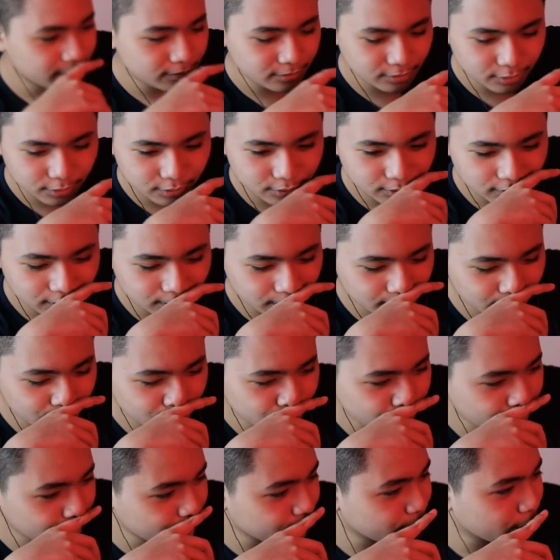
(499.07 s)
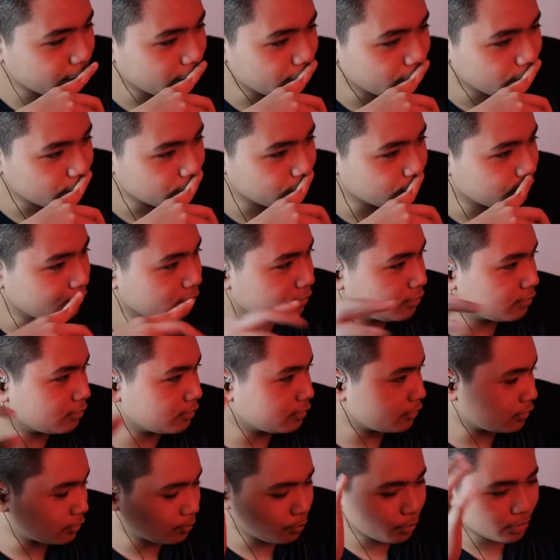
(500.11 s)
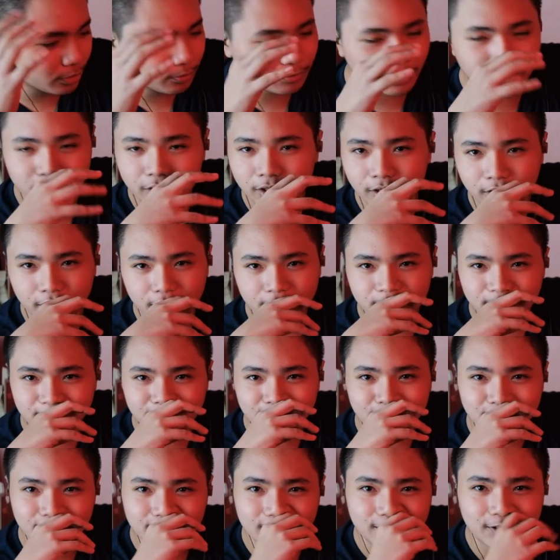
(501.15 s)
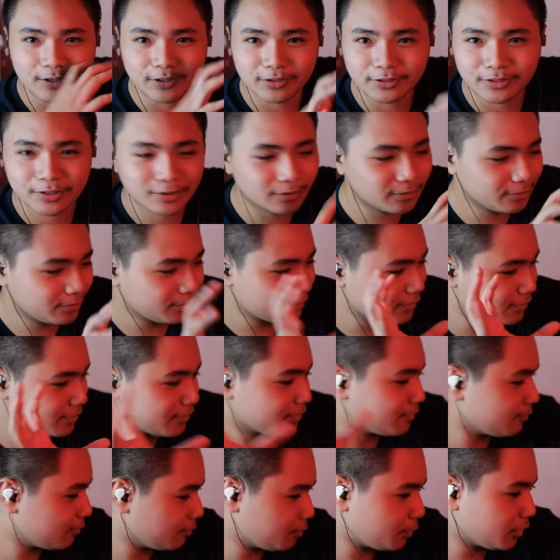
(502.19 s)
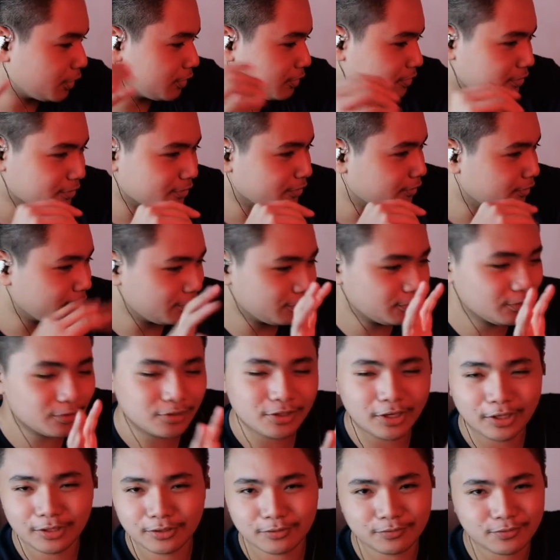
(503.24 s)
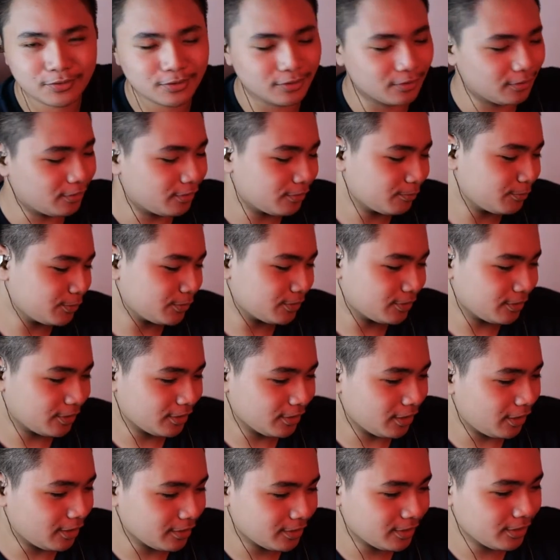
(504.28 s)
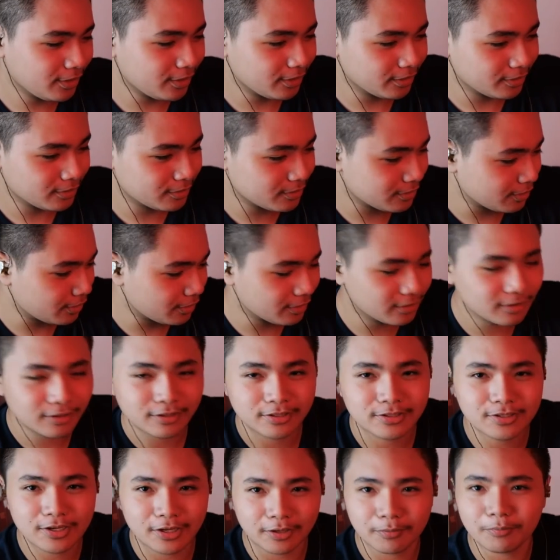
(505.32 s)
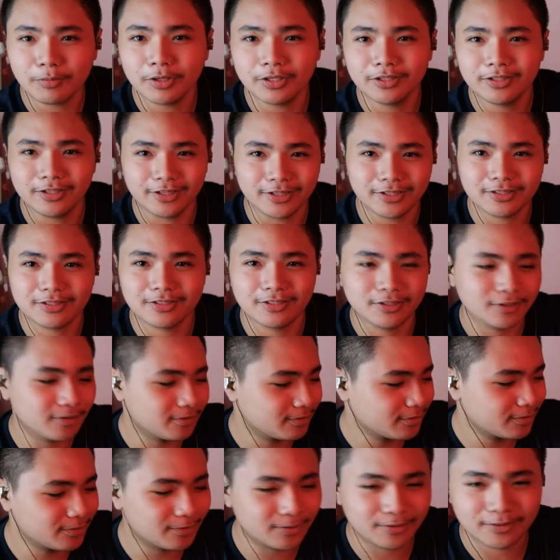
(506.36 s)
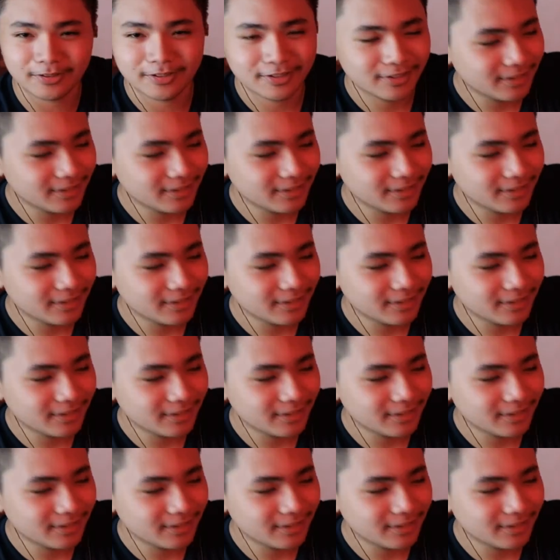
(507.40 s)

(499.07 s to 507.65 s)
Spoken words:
I'm just gonna bang my head and just break my neck on this parts and this kind of song, but I can't. It's like midnight here, so.